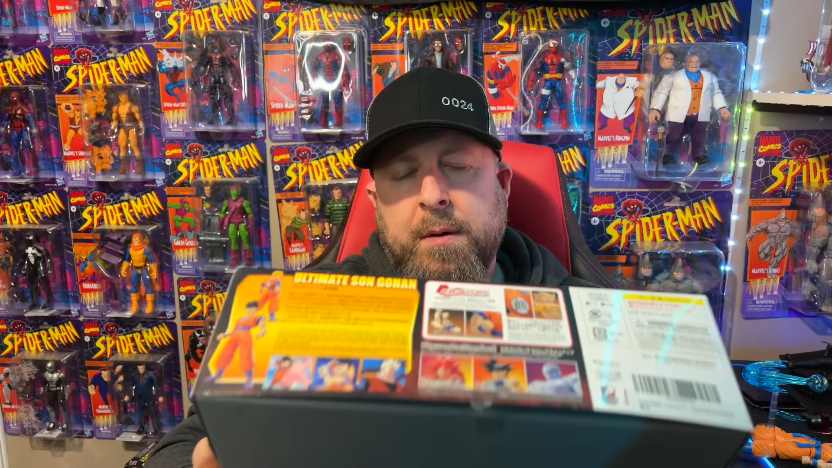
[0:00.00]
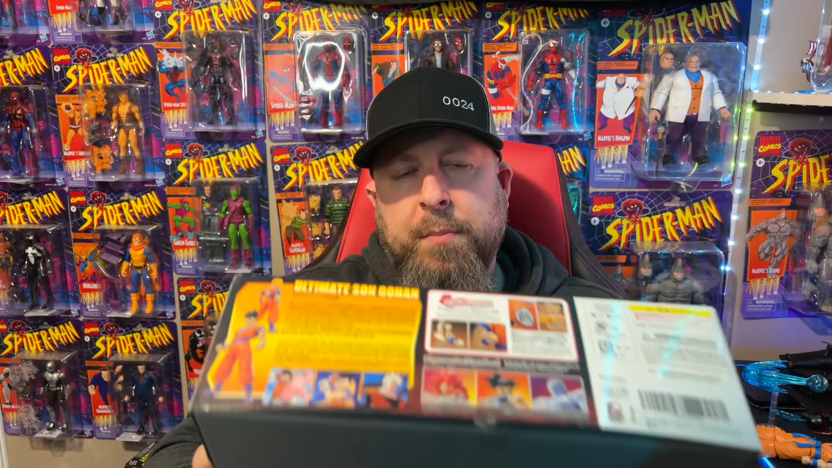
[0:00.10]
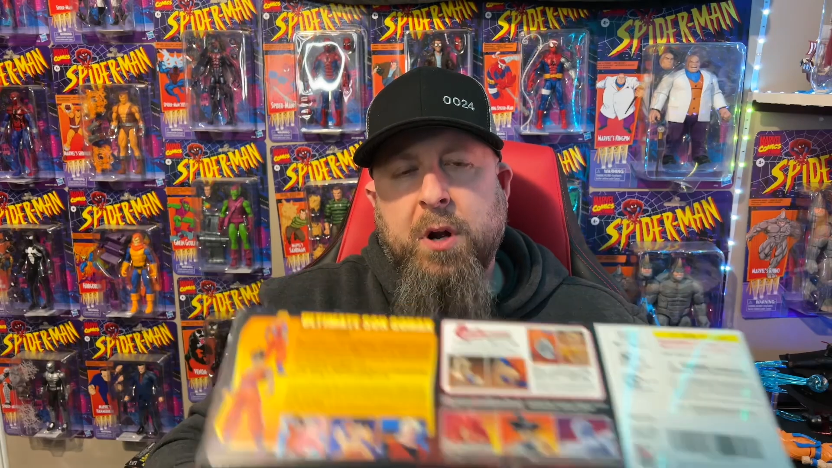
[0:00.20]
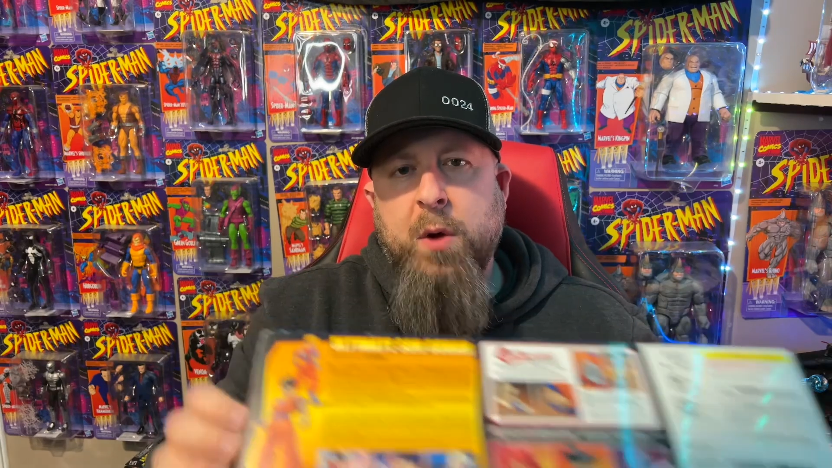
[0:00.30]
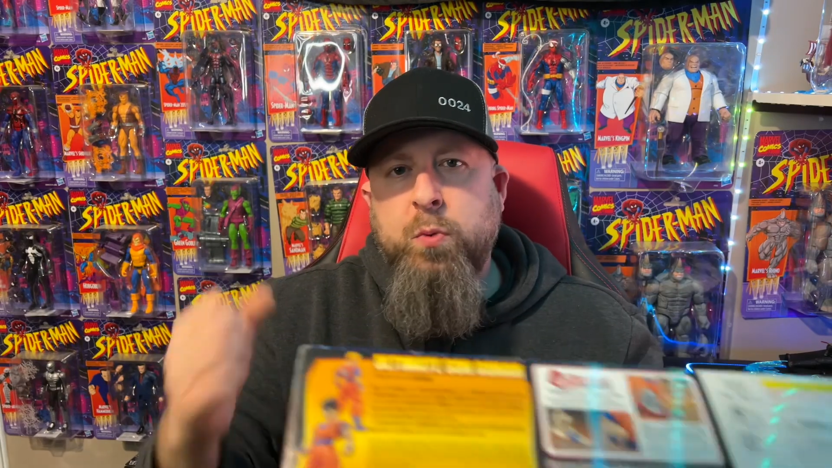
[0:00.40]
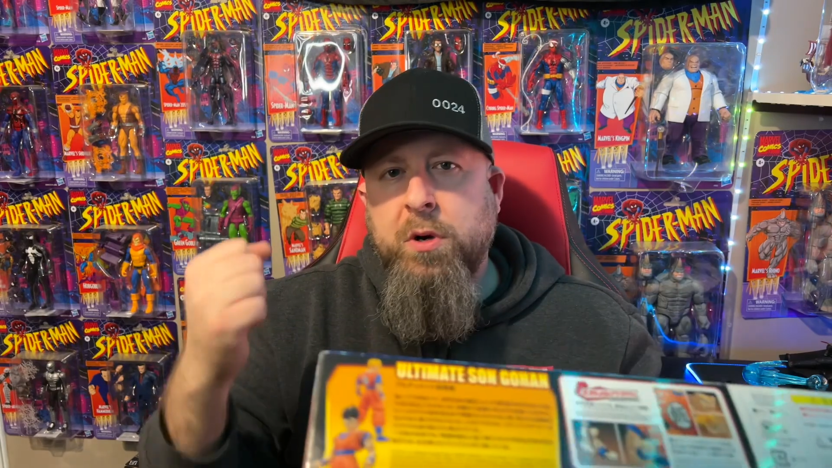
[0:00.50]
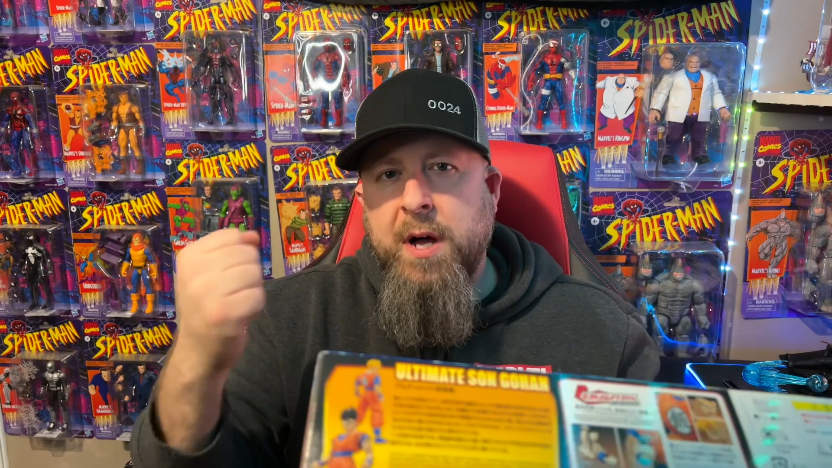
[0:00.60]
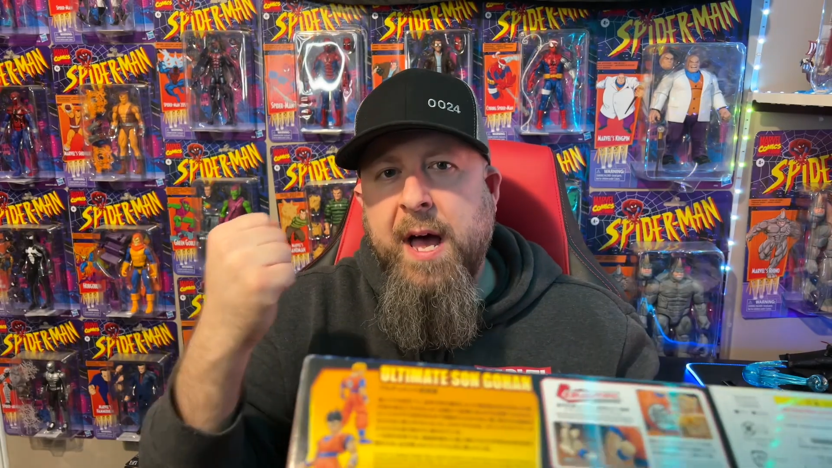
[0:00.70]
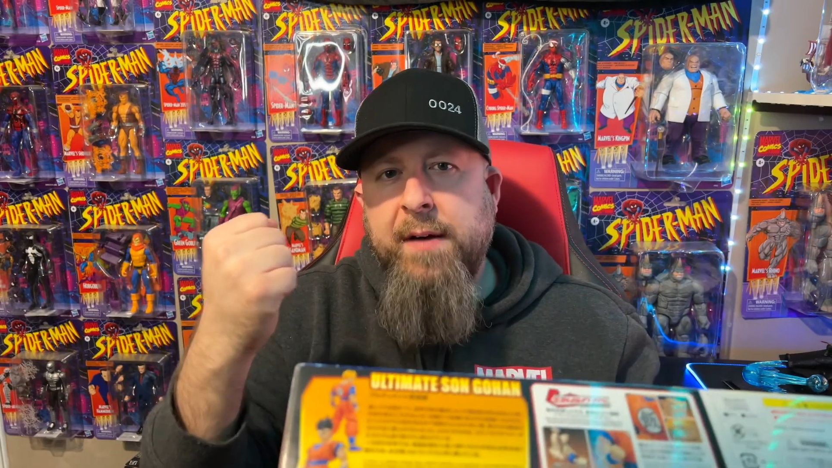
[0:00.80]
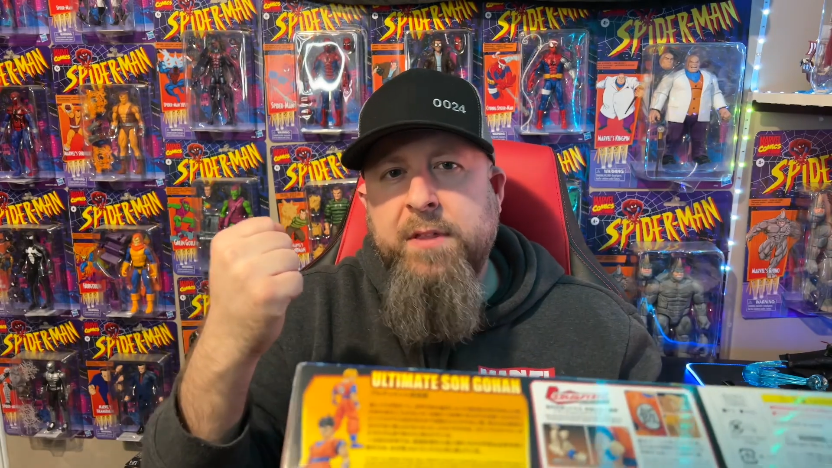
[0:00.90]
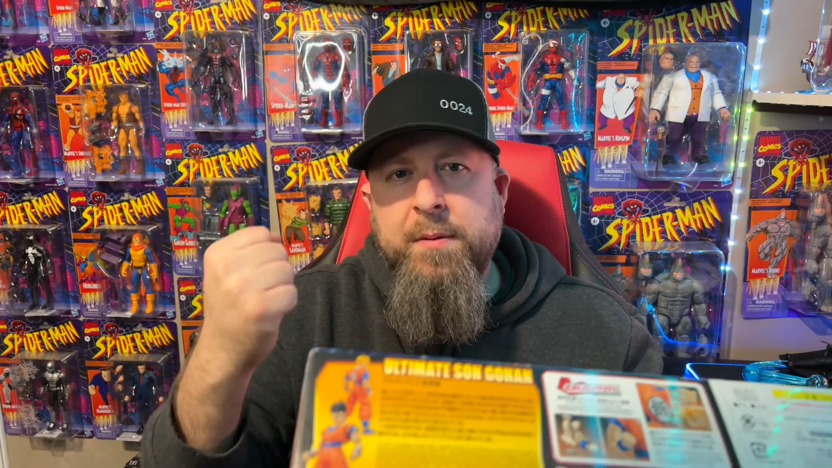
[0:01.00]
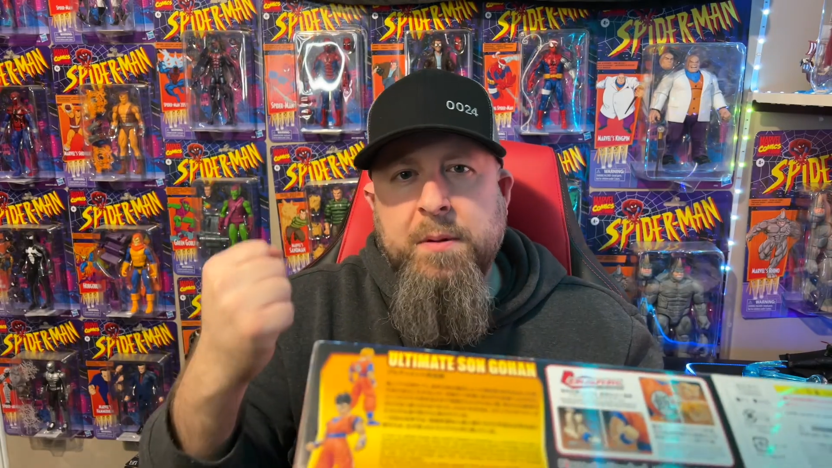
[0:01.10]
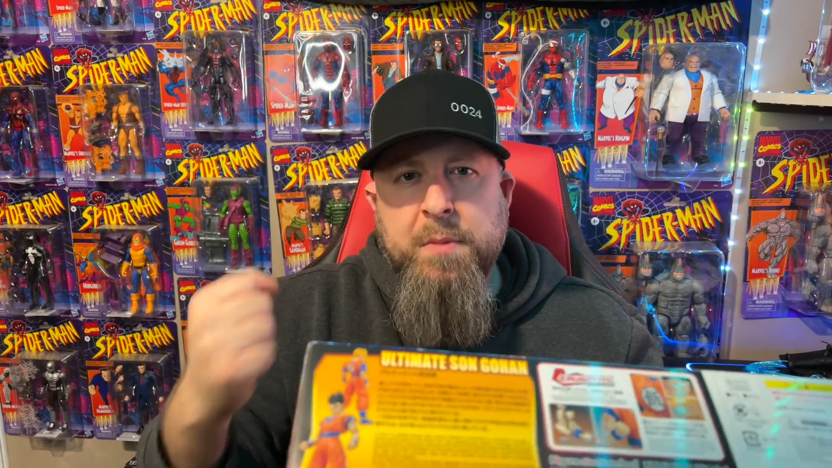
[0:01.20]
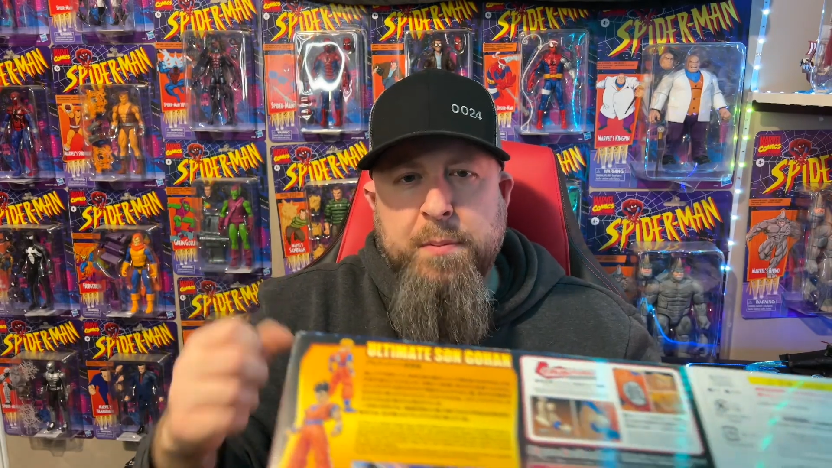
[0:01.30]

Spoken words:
but I will have them in my